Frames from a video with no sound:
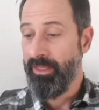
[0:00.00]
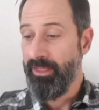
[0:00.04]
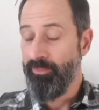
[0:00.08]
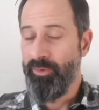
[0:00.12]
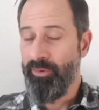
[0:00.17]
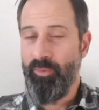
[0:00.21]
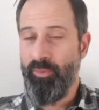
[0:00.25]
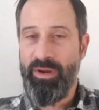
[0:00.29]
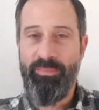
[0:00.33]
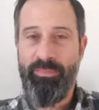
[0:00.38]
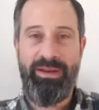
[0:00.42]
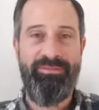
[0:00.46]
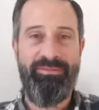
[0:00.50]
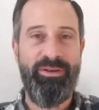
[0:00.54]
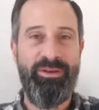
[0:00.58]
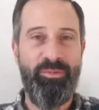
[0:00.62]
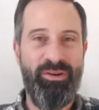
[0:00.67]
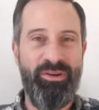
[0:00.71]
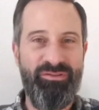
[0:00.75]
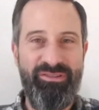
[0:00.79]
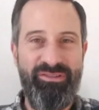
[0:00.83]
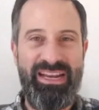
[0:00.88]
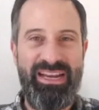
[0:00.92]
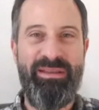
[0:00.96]
But we believe that
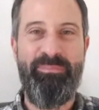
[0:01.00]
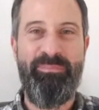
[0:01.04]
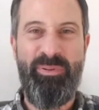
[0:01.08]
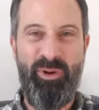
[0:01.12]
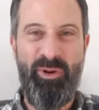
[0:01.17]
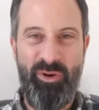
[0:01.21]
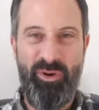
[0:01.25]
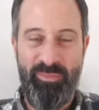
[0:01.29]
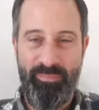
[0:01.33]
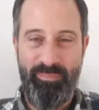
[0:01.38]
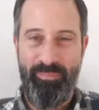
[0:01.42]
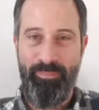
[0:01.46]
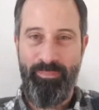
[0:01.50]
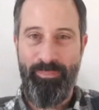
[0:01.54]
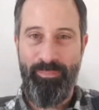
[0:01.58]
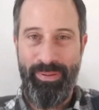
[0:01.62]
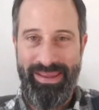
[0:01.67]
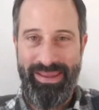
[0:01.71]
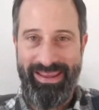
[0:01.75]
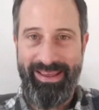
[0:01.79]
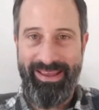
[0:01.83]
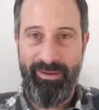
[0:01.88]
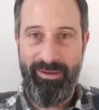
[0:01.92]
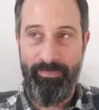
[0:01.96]
one really important
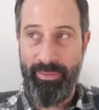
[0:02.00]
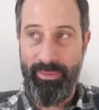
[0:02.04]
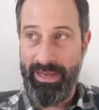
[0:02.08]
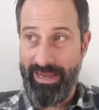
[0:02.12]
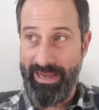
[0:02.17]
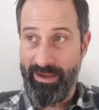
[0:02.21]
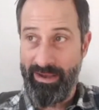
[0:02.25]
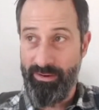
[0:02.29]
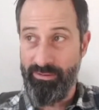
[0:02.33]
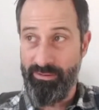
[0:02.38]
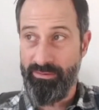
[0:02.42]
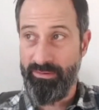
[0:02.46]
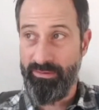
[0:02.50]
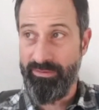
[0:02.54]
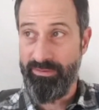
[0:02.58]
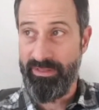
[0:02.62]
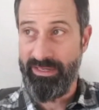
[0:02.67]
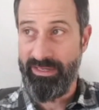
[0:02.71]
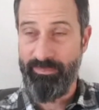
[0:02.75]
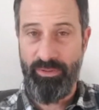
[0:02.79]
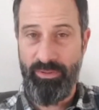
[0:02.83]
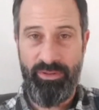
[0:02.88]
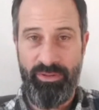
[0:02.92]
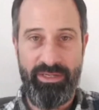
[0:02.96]
bit about the
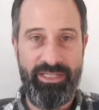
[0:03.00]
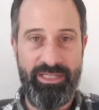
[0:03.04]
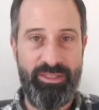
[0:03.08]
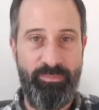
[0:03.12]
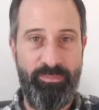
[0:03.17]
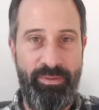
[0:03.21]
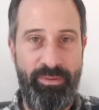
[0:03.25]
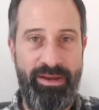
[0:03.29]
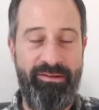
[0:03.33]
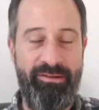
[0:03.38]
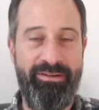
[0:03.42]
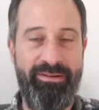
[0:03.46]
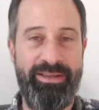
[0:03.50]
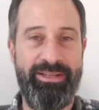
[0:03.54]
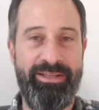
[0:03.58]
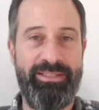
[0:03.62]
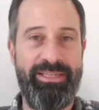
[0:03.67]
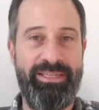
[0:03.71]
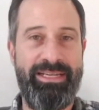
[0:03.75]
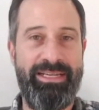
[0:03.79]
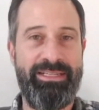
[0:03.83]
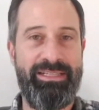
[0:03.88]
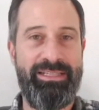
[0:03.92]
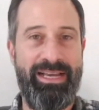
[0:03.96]
employee
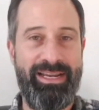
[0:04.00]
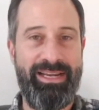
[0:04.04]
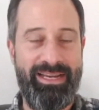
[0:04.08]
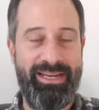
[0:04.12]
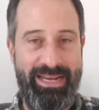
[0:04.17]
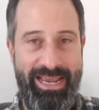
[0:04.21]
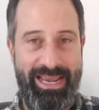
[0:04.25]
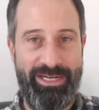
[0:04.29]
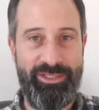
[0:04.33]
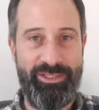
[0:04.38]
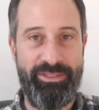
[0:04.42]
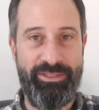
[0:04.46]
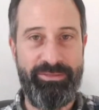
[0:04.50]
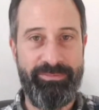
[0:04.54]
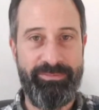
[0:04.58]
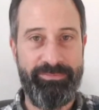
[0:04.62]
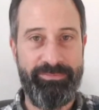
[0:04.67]
experience is that connection